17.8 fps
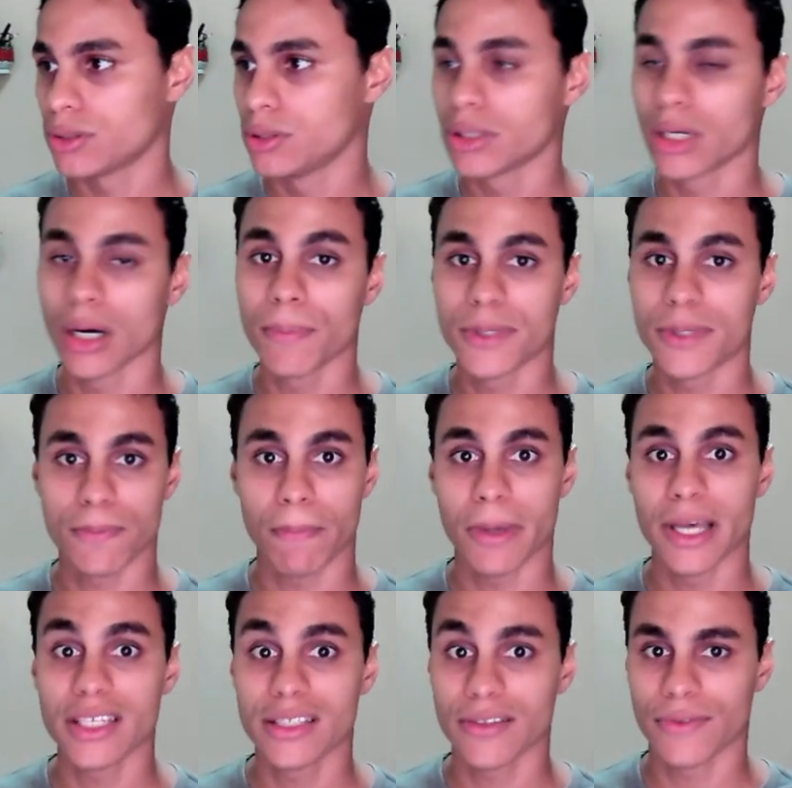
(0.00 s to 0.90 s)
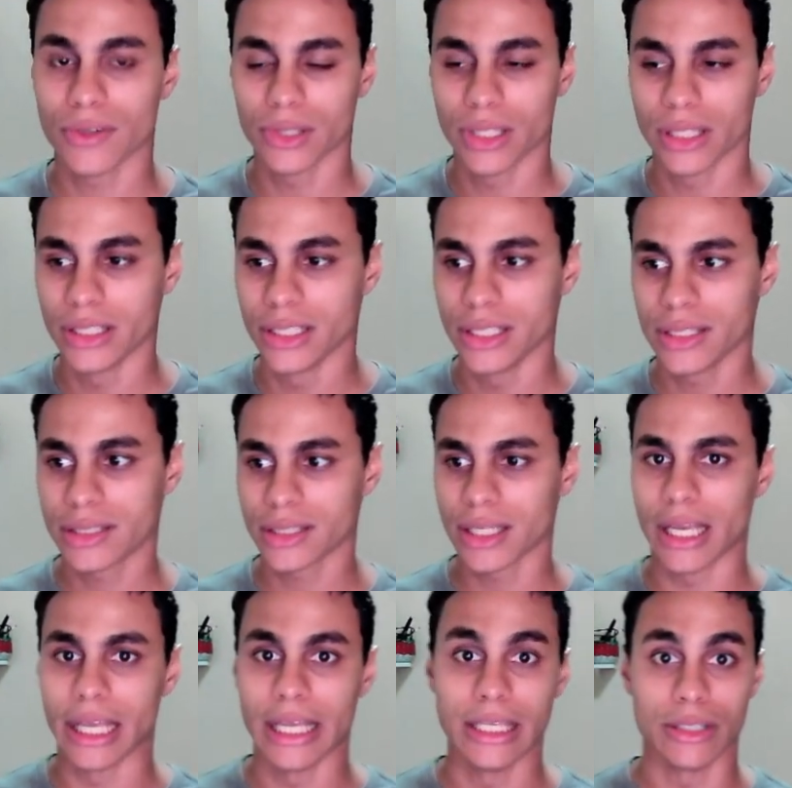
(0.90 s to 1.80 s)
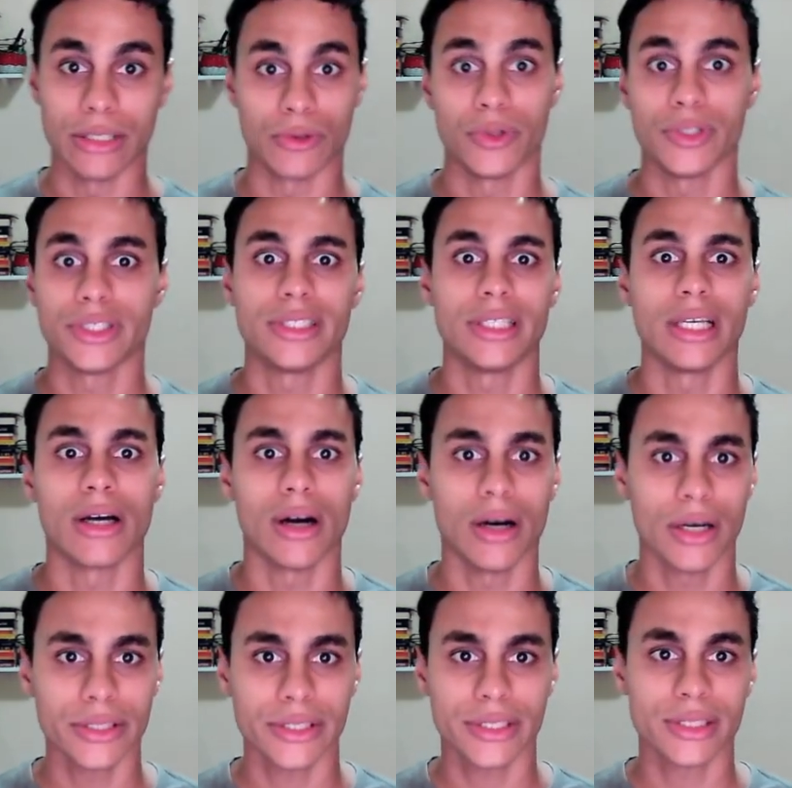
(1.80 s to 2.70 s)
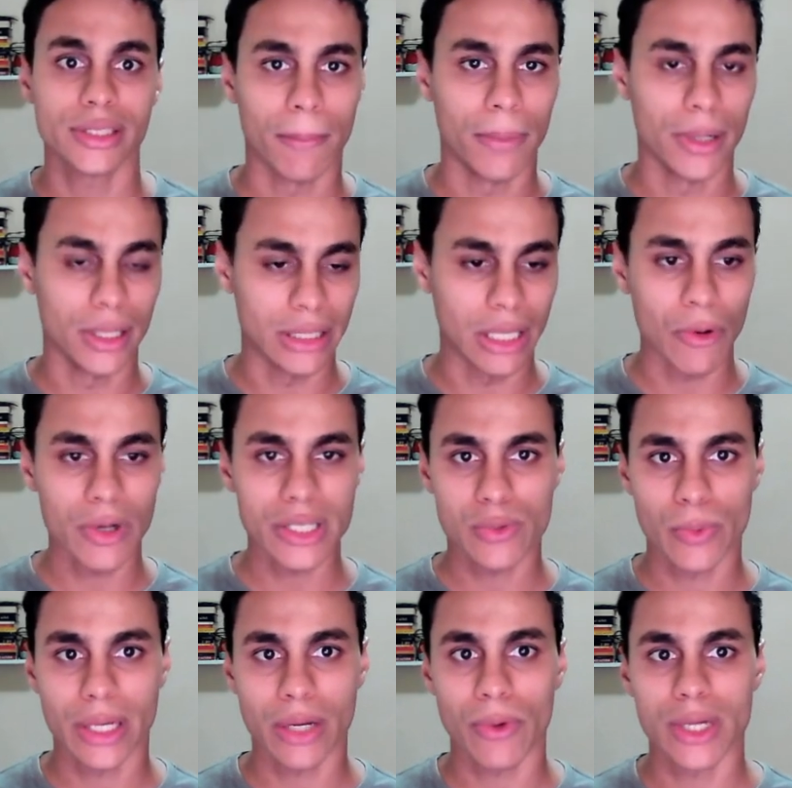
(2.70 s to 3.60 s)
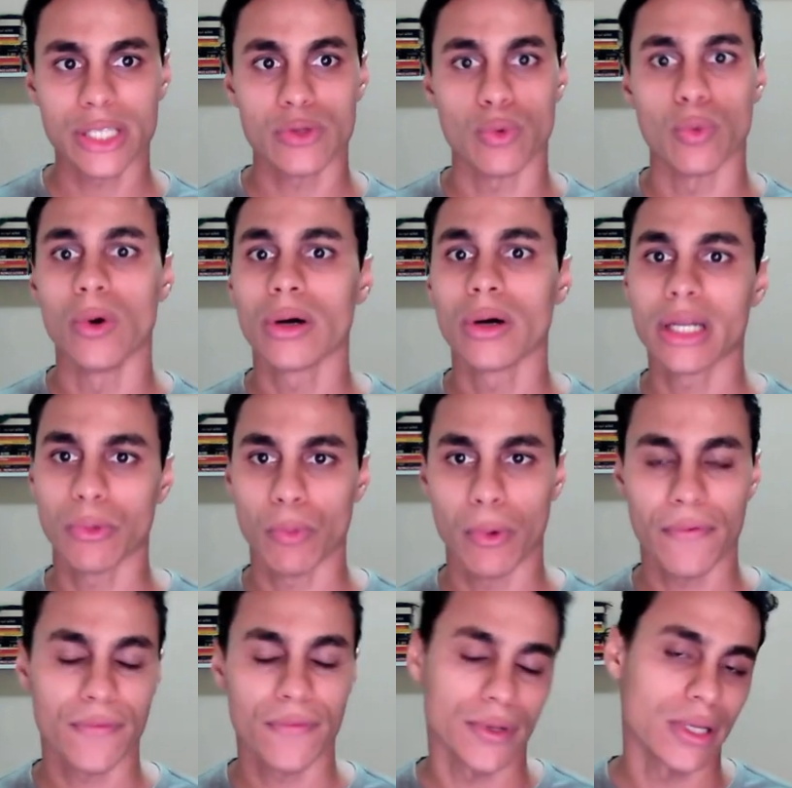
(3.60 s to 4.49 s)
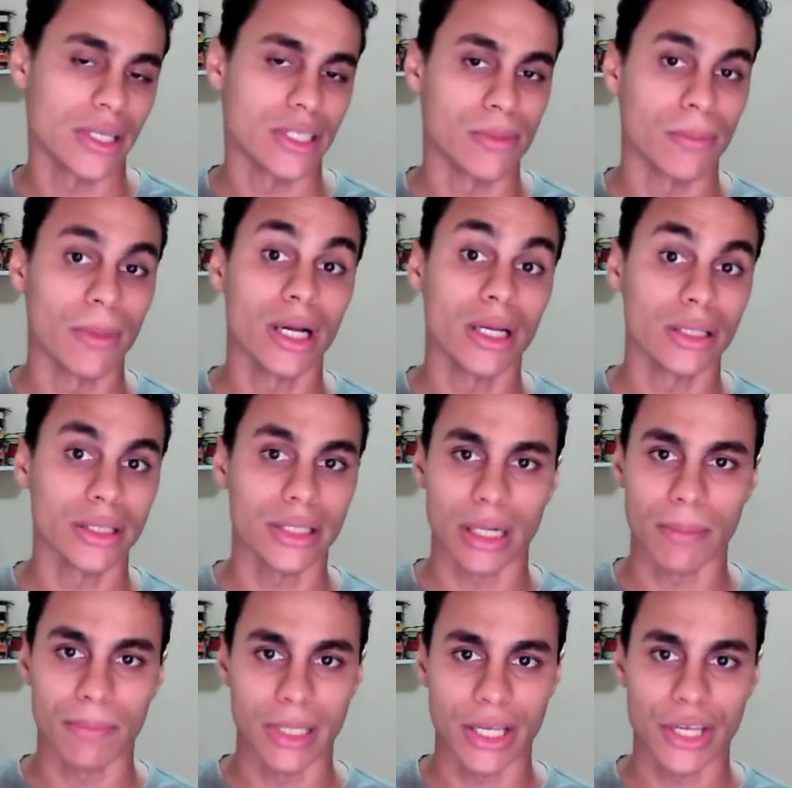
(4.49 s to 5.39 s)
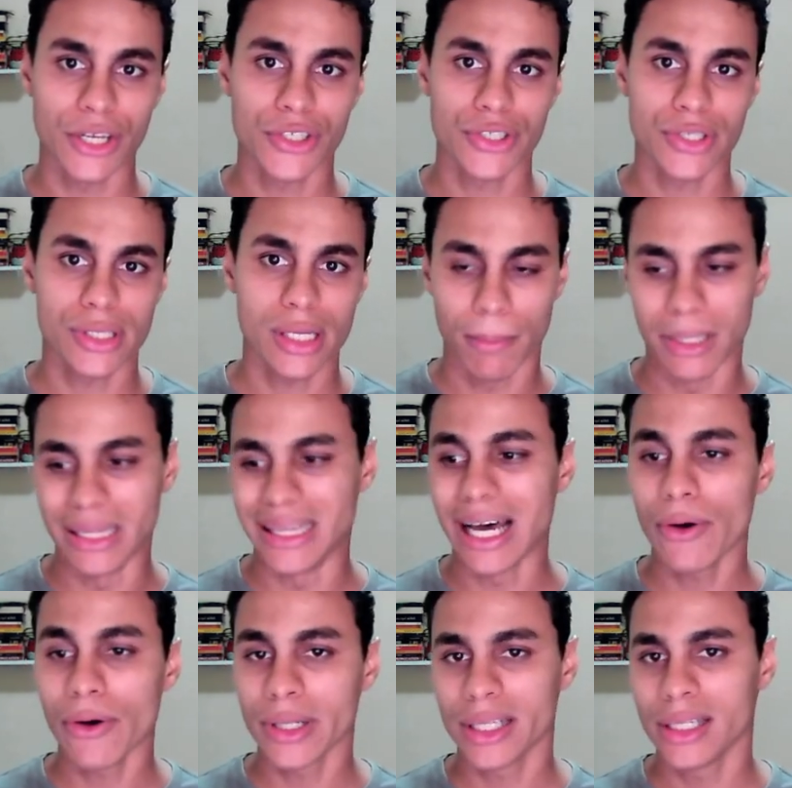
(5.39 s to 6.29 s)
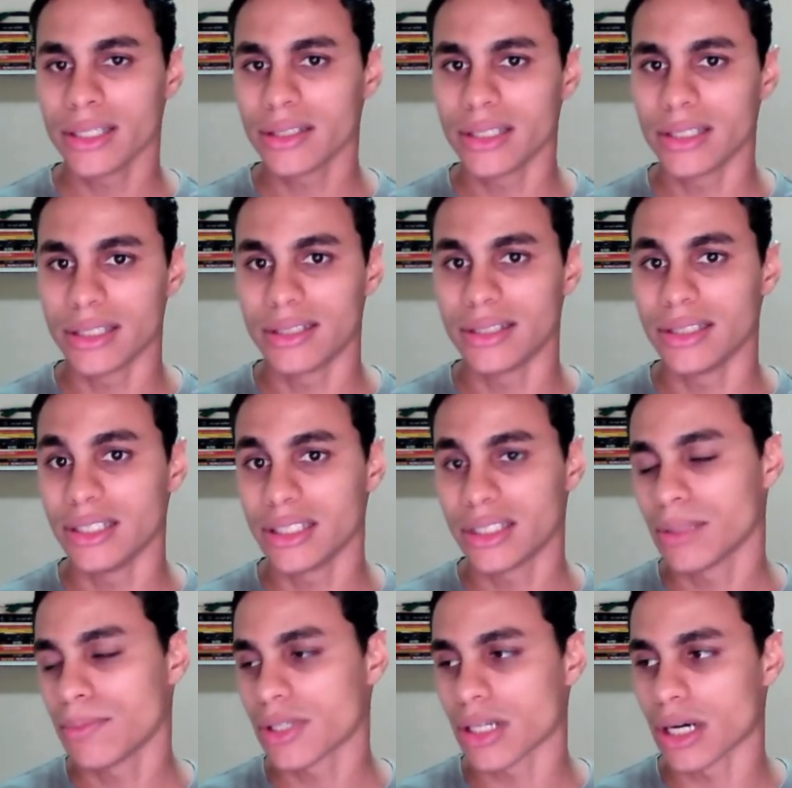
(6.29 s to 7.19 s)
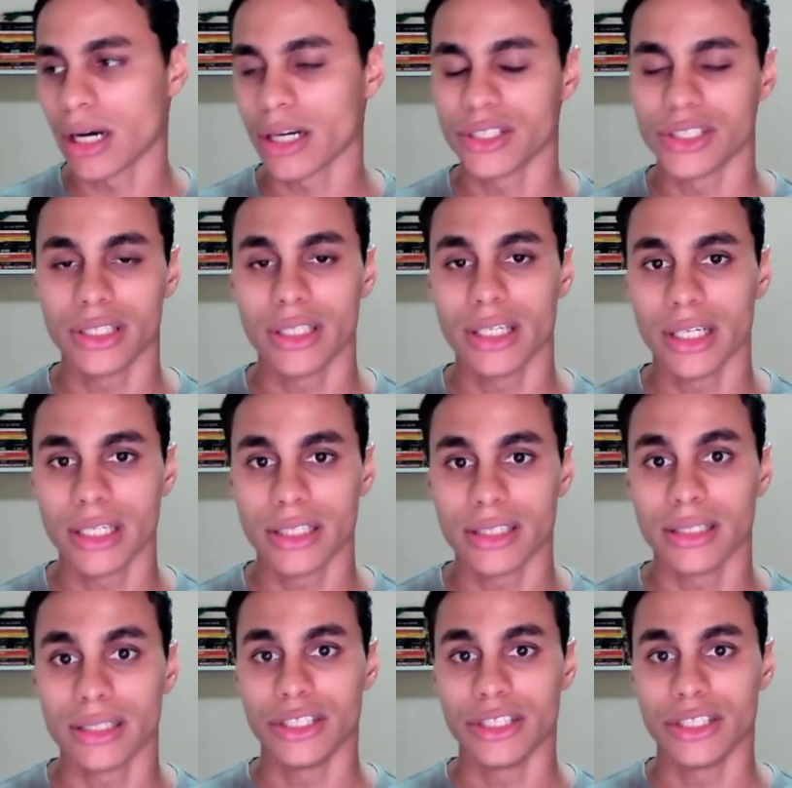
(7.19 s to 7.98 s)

took up space from the disk and increased the cost, but that was when I was working with smaller applications. But nowadays, the systems are generating